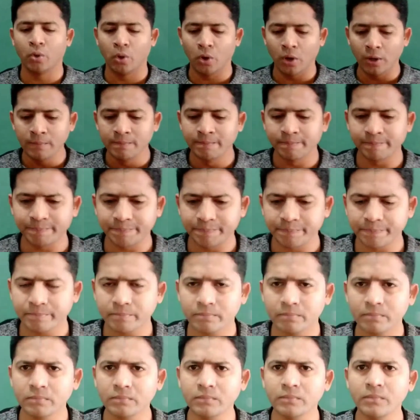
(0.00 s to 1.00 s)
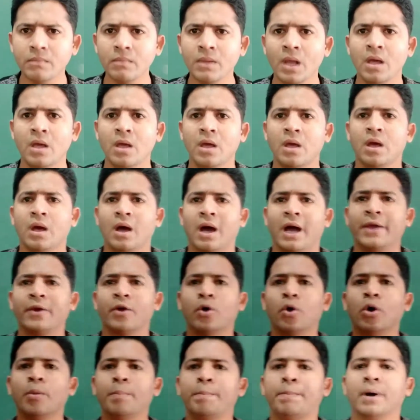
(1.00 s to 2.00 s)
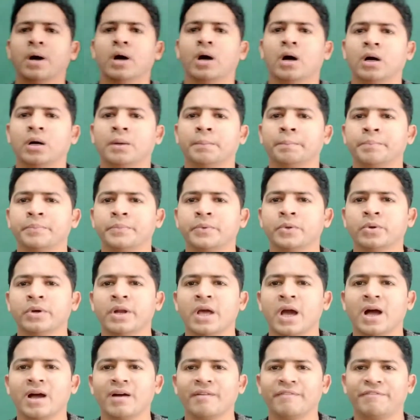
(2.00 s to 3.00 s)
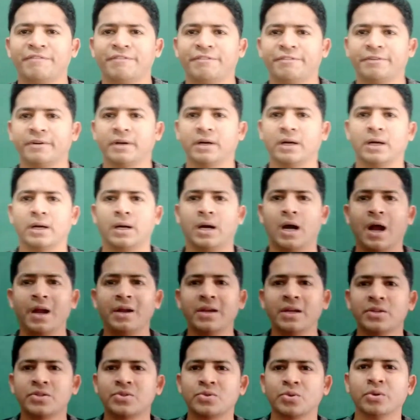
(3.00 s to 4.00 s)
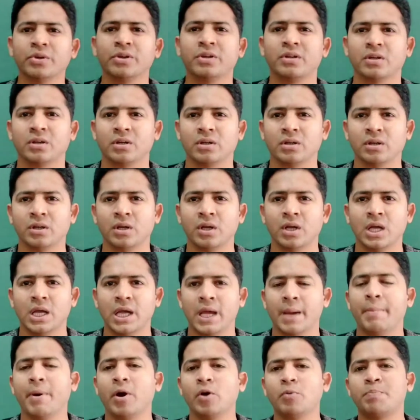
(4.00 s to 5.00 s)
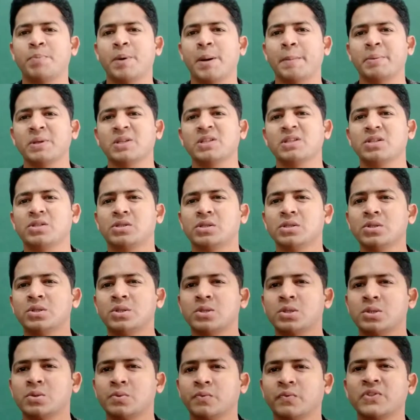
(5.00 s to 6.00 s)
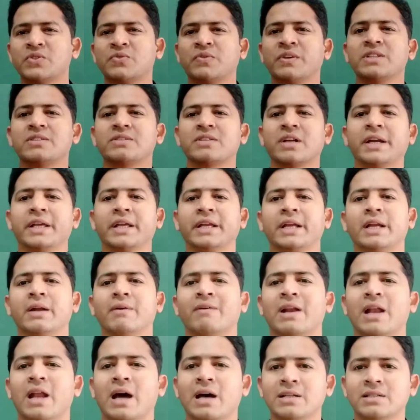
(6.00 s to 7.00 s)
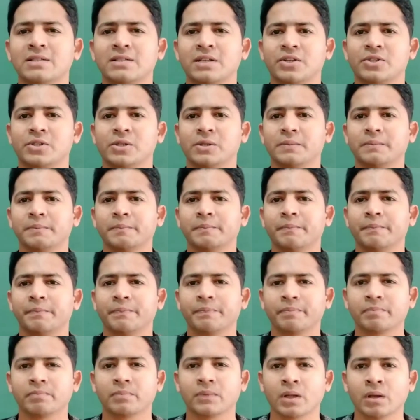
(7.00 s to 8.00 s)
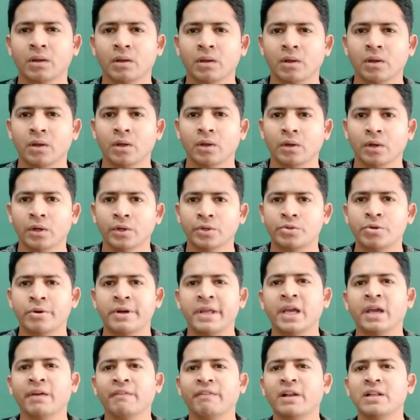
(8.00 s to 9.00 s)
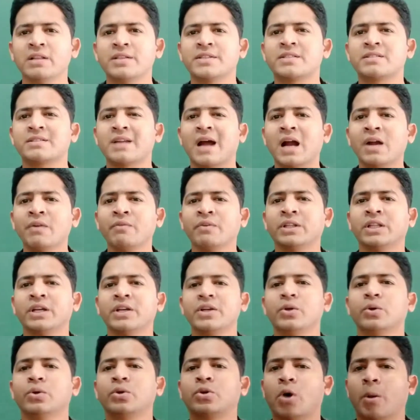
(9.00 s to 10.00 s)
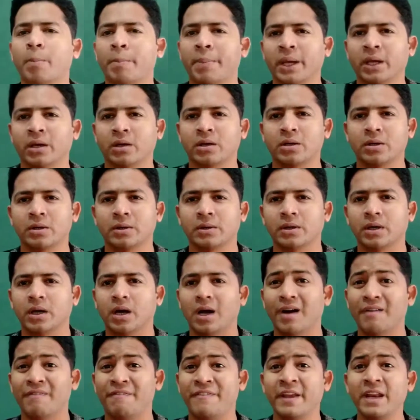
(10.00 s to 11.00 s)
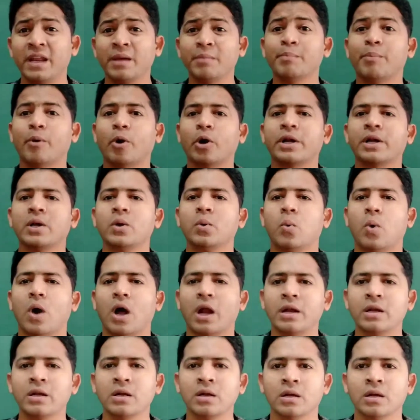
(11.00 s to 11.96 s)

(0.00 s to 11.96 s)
all. I hope you would have understood about prepositions which we studied in our last session. Today we'll start with a new topic, a very important one,